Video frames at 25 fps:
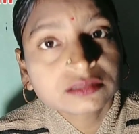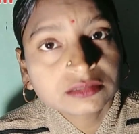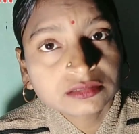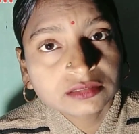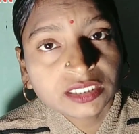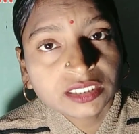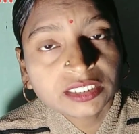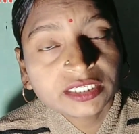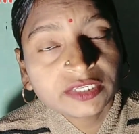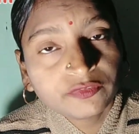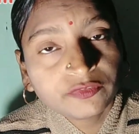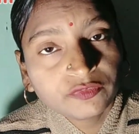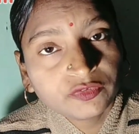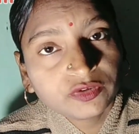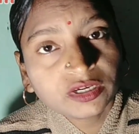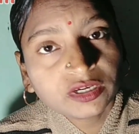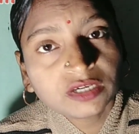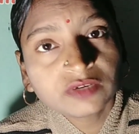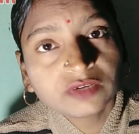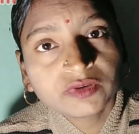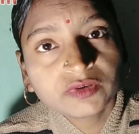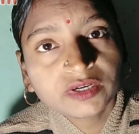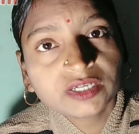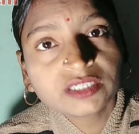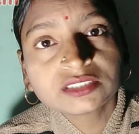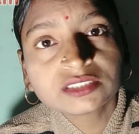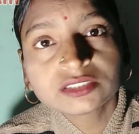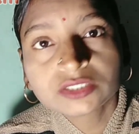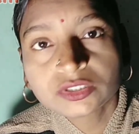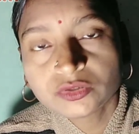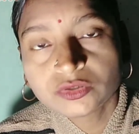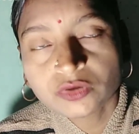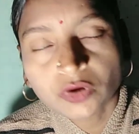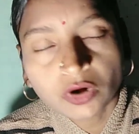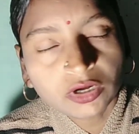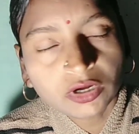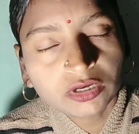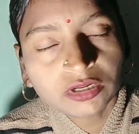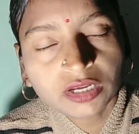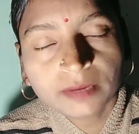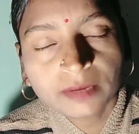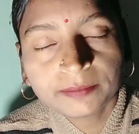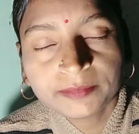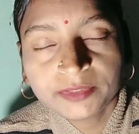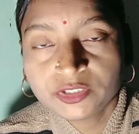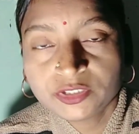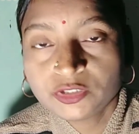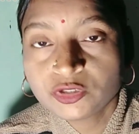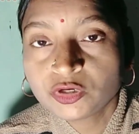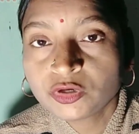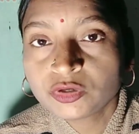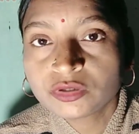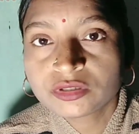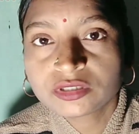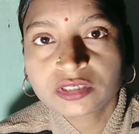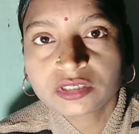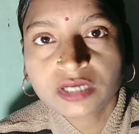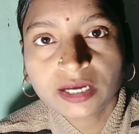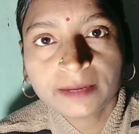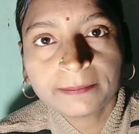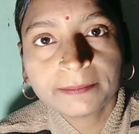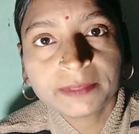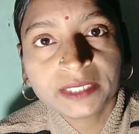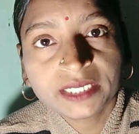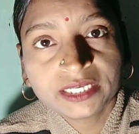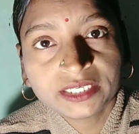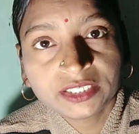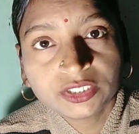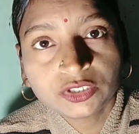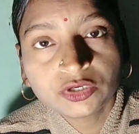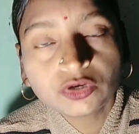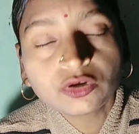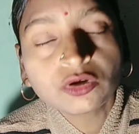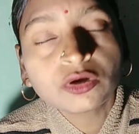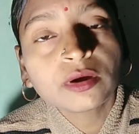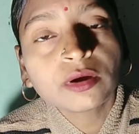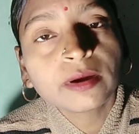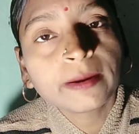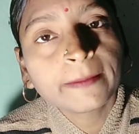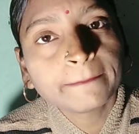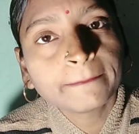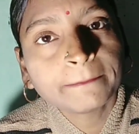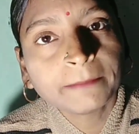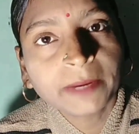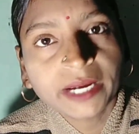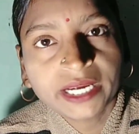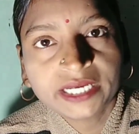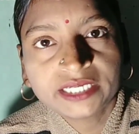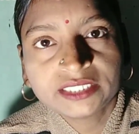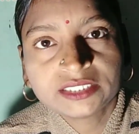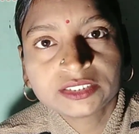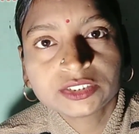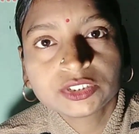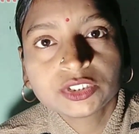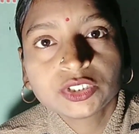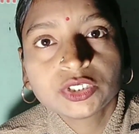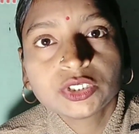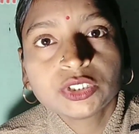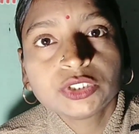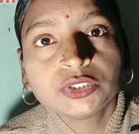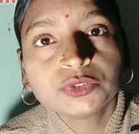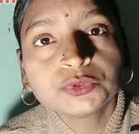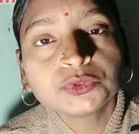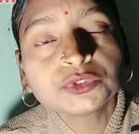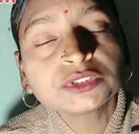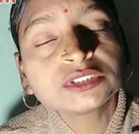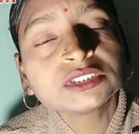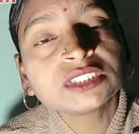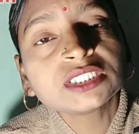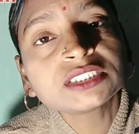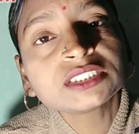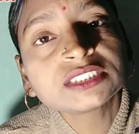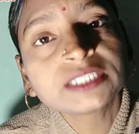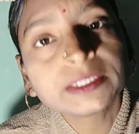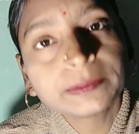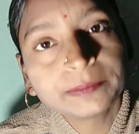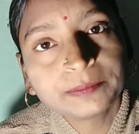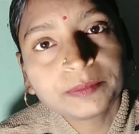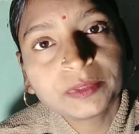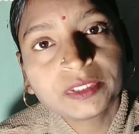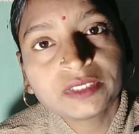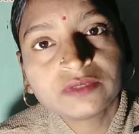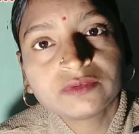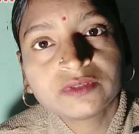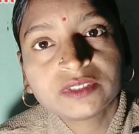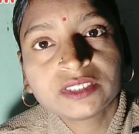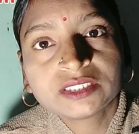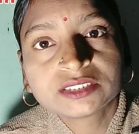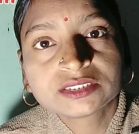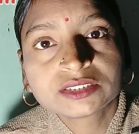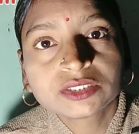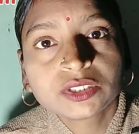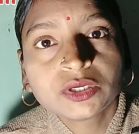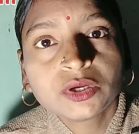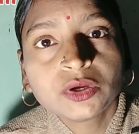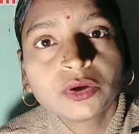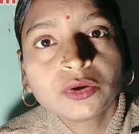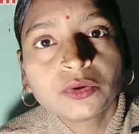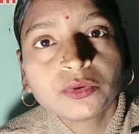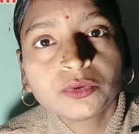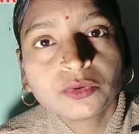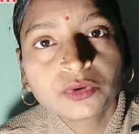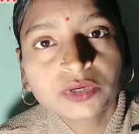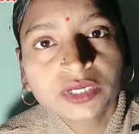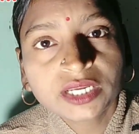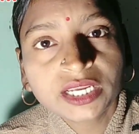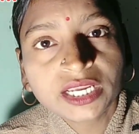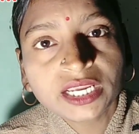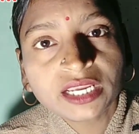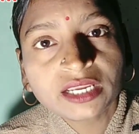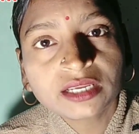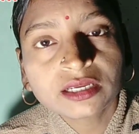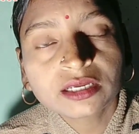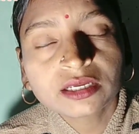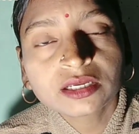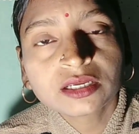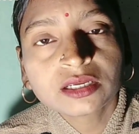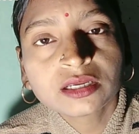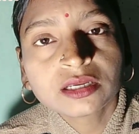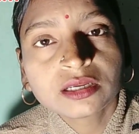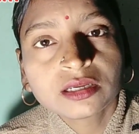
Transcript: the difficult words not come in your, come in your mind. Use the simple words. Okay?